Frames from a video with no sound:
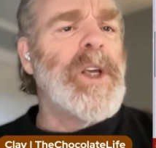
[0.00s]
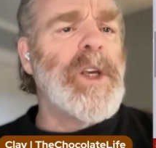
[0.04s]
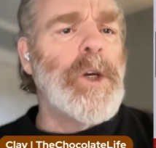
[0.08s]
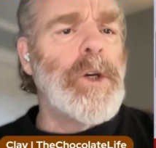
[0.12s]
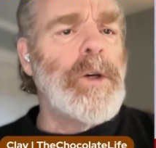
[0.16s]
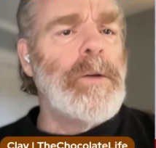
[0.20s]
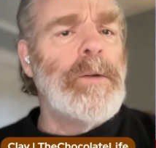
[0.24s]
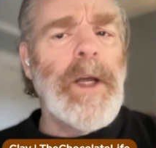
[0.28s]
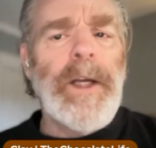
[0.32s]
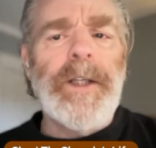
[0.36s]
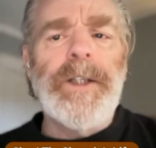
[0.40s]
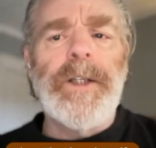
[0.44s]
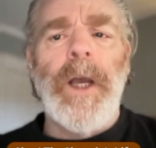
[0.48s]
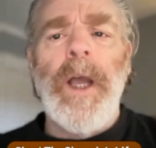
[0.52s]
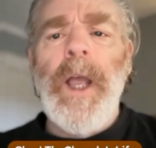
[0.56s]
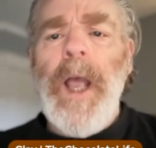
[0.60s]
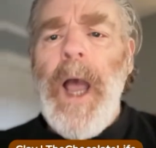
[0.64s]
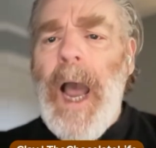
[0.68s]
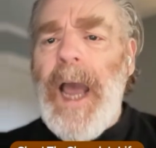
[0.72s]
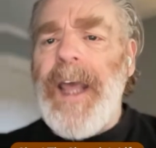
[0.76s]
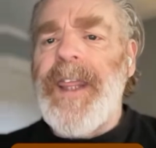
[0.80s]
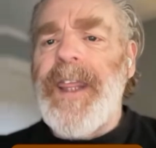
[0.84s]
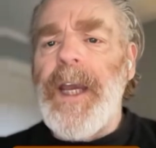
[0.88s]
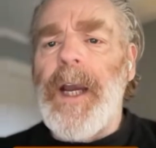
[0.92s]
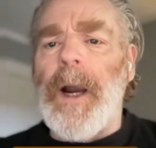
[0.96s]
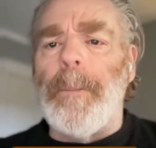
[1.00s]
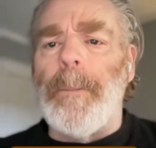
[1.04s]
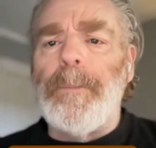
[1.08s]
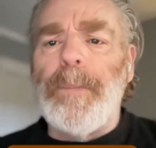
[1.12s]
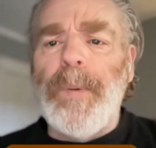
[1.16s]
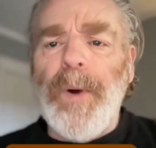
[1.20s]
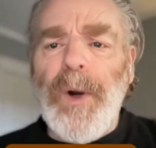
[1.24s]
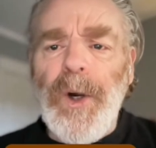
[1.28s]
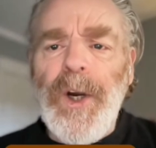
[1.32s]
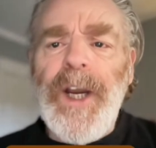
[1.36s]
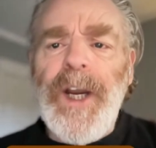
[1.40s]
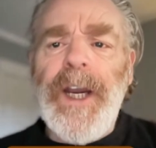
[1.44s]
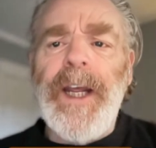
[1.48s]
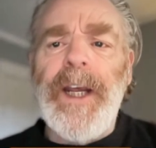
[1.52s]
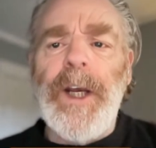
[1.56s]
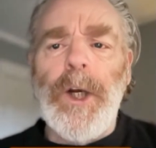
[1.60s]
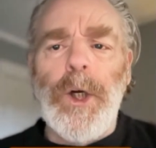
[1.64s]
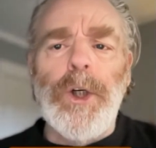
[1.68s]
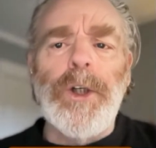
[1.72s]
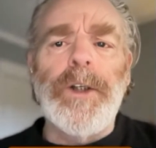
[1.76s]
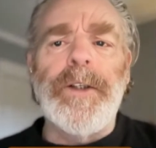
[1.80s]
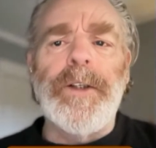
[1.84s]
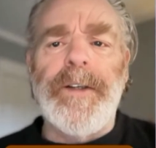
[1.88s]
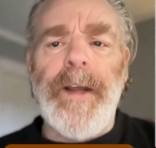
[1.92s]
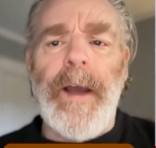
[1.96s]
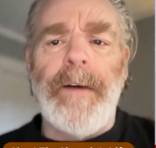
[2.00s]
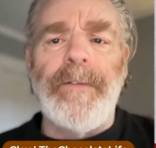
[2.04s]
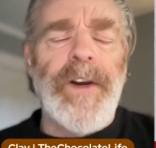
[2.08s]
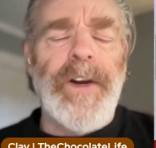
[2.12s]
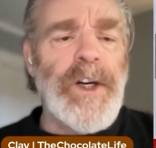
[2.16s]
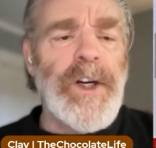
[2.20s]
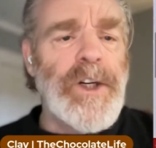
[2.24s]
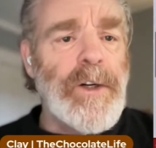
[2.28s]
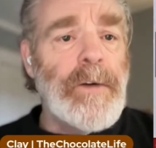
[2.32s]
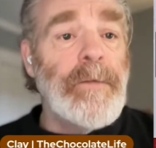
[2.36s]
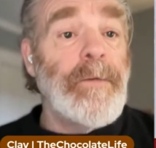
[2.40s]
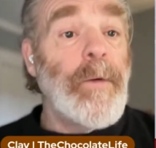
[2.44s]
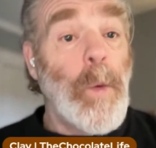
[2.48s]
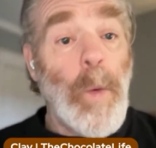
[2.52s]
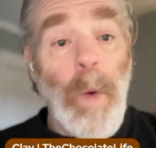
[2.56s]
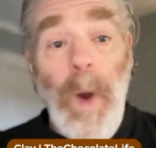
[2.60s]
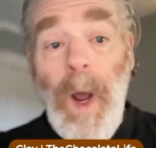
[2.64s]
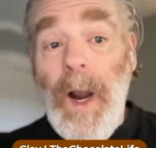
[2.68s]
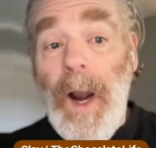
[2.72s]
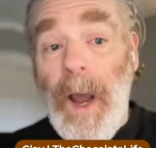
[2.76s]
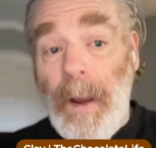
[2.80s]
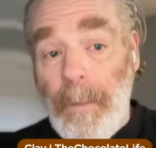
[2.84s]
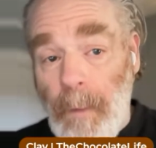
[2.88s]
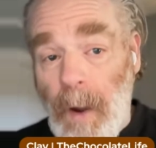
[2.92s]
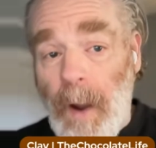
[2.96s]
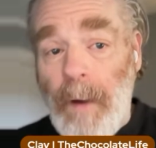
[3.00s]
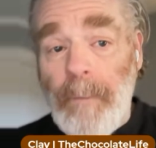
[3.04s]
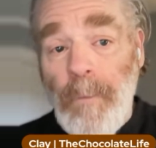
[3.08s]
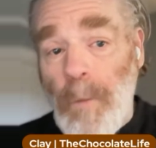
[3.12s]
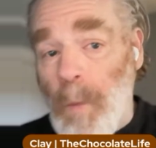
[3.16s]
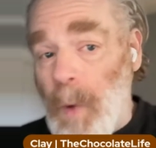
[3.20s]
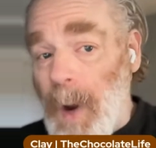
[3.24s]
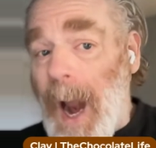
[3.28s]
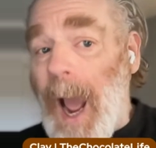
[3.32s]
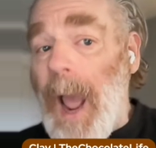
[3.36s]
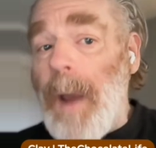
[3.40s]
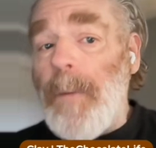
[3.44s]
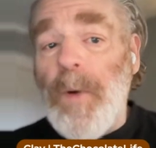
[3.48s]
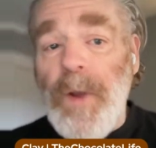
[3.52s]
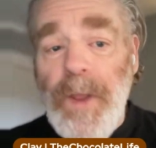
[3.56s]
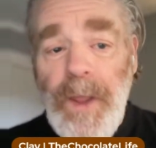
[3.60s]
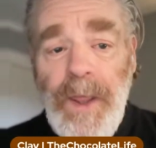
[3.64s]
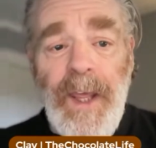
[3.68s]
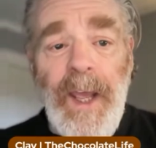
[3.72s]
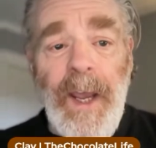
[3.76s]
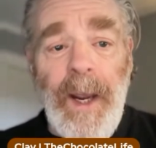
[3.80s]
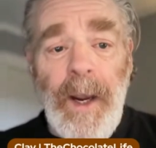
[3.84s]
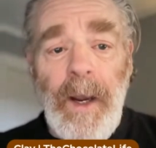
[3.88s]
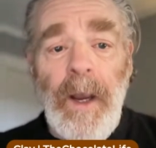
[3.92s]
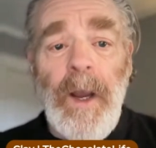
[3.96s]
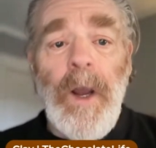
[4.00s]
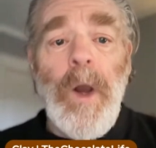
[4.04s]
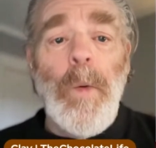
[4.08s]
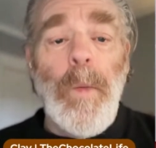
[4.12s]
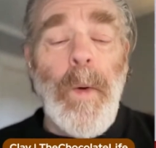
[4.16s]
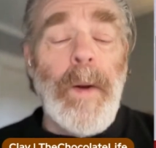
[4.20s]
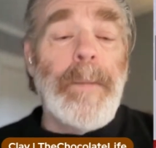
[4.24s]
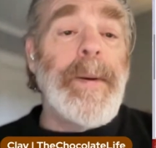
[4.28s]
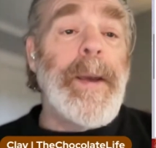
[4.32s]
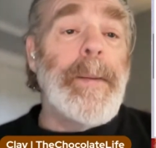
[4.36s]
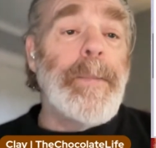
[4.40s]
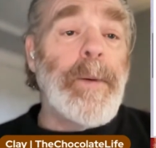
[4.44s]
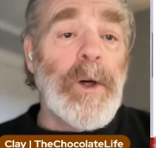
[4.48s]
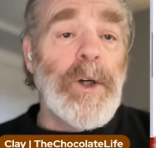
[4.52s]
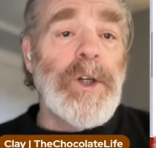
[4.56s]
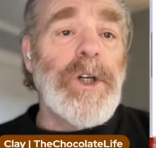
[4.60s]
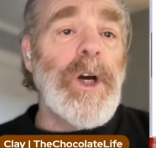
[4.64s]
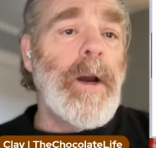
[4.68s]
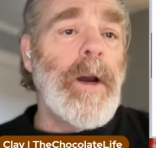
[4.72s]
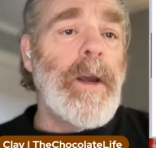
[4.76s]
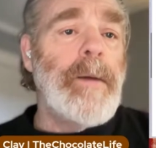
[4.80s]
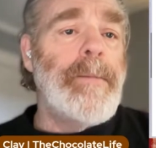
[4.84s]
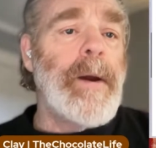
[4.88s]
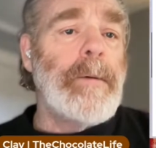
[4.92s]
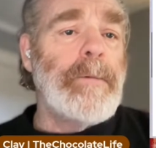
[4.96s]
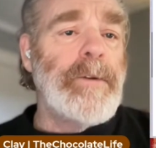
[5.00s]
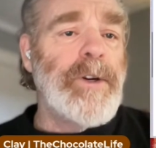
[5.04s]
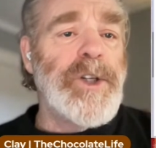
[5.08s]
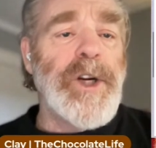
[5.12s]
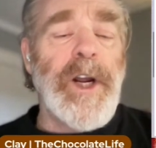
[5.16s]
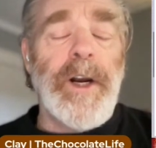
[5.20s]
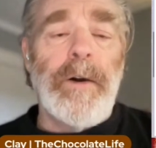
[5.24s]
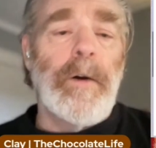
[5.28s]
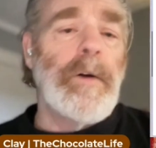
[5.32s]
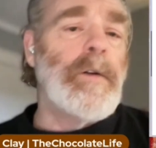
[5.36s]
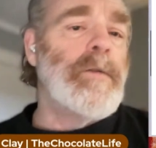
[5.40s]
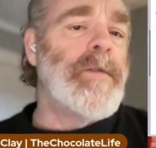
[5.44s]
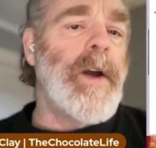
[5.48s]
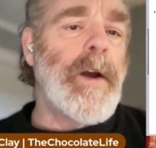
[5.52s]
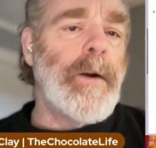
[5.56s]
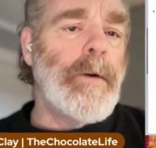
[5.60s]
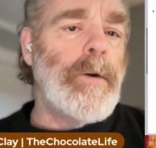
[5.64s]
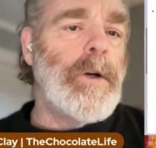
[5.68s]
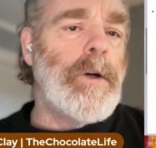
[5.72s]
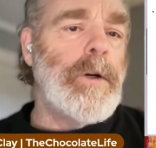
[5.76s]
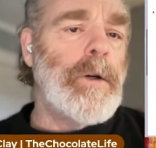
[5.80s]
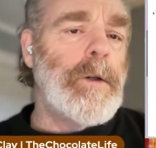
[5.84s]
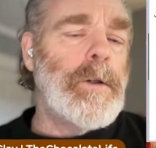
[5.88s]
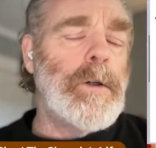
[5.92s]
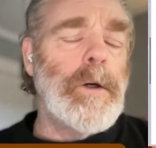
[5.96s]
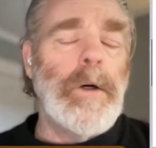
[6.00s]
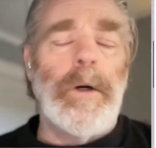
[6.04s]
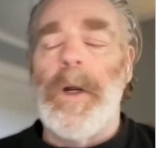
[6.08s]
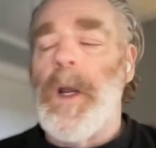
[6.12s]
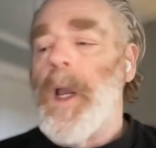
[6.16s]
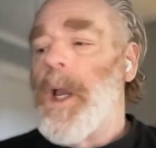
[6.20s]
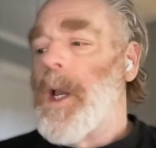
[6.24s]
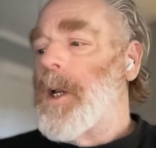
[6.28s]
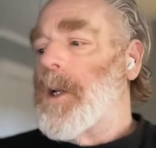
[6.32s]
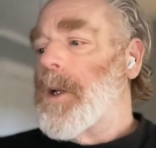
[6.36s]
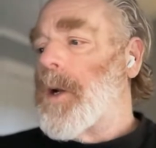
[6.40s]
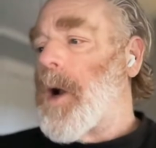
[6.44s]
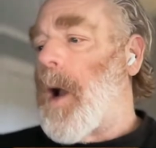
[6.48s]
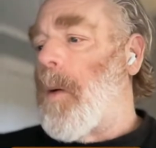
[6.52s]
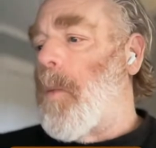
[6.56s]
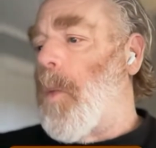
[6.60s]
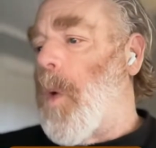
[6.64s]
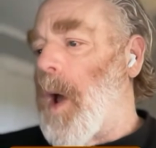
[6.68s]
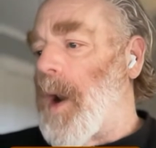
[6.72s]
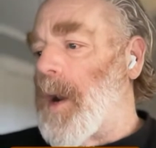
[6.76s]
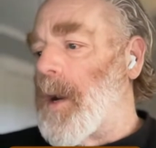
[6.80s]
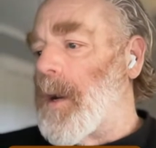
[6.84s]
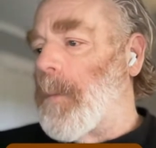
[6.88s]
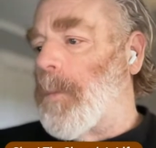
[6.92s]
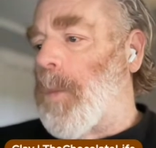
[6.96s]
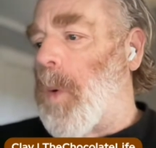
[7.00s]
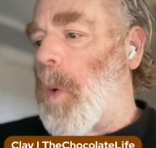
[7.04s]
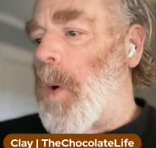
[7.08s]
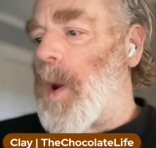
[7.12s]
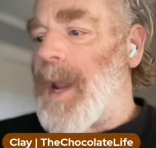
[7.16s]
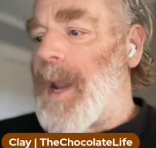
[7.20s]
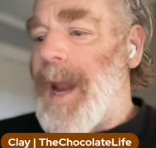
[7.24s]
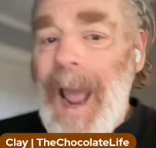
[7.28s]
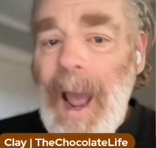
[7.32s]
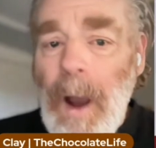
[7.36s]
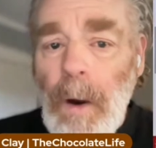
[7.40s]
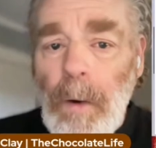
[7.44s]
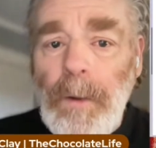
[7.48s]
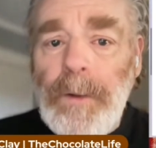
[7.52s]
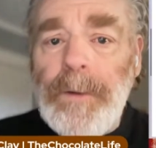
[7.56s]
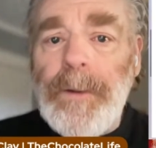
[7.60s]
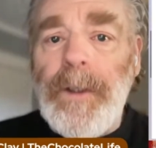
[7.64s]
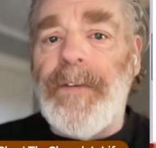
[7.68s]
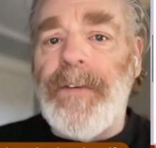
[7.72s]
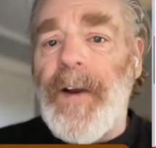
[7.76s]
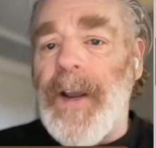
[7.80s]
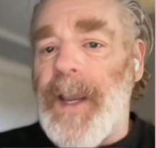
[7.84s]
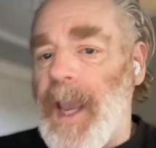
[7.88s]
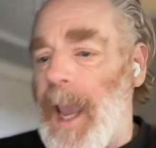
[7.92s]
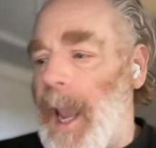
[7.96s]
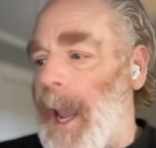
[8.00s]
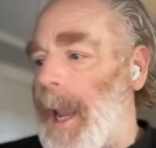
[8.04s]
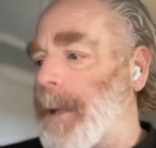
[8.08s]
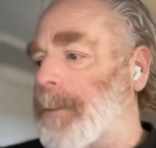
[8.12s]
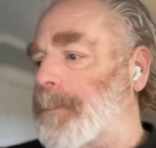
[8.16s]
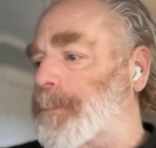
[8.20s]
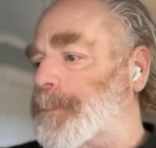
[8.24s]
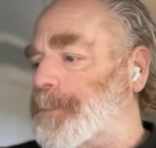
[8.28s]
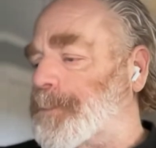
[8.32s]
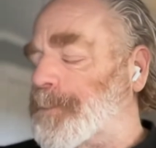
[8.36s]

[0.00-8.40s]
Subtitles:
That's I think a pretty good definition for what I would think when people are talking about regenerative agriculture. I wanted to point out, if I can,